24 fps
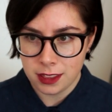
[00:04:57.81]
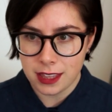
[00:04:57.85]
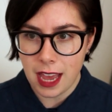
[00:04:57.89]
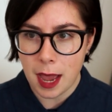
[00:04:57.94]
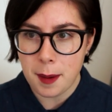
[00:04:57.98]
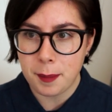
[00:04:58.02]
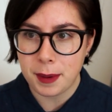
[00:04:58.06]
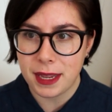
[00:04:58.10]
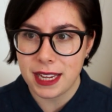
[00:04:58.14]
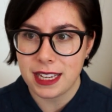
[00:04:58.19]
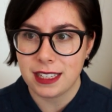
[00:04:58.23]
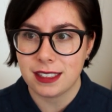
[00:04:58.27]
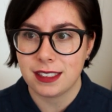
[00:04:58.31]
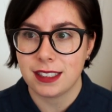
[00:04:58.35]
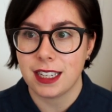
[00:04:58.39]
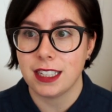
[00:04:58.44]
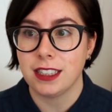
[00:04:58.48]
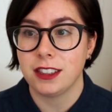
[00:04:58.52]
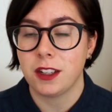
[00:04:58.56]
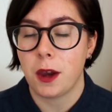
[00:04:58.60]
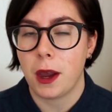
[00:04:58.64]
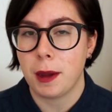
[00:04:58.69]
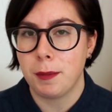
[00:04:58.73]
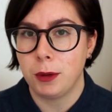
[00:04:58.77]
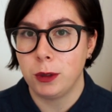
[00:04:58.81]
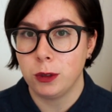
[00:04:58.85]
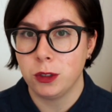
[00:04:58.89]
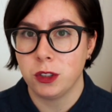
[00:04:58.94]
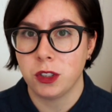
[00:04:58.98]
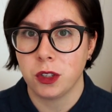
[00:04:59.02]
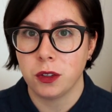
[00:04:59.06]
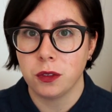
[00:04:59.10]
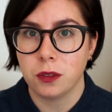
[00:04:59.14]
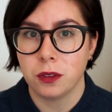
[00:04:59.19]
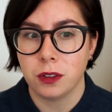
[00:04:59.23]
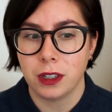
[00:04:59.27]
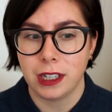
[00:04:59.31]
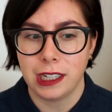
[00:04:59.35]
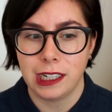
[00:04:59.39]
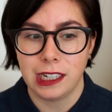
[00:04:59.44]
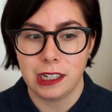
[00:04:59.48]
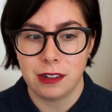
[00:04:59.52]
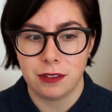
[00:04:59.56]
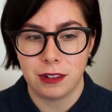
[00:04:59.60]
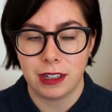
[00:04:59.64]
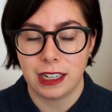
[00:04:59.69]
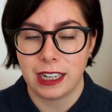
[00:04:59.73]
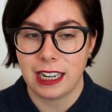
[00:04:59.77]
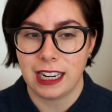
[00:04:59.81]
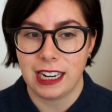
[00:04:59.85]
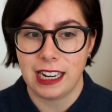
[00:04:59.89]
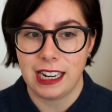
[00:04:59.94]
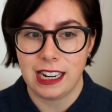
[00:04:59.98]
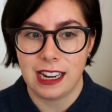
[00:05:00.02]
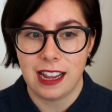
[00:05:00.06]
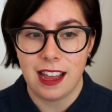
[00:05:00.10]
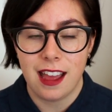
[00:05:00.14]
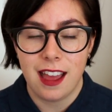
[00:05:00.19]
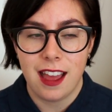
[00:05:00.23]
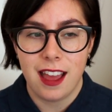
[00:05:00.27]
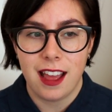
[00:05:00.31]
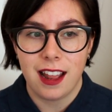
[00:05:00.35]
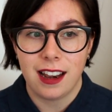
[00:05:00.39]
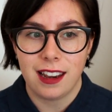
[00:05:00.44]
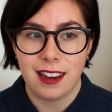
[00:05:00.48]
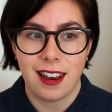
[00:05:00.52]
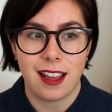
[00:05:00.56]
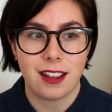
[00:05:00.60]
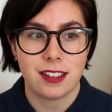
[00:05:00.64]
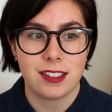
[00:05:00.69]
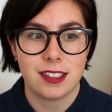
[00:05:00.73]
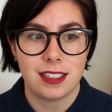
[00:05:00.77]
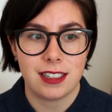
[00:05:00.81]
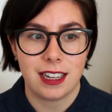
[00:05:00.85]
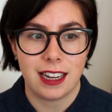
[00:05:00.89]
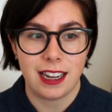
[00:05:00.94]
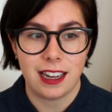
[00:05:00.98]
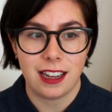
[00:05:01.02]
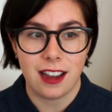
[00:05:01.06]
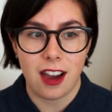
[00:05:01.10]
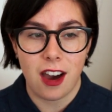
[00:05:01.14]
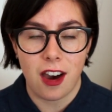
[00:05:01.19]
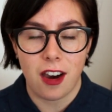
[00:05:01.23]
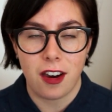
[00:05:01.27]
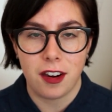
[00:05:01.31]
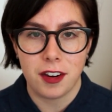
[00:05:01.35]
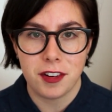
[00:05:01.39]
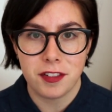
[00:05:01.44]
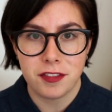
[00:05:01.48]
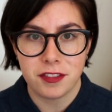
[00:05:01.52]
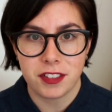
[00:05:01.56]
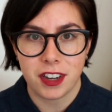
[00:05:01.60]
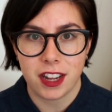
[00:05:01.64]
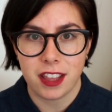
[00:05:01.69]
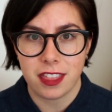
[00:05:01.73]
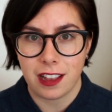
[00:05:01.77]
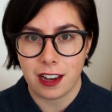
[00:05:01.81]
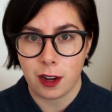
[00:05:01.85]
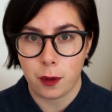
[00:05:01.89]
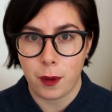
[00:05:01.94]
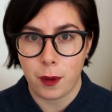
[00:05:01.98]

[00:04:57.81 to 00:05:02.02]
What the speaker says: That being said though, I'm also really, really lusting after the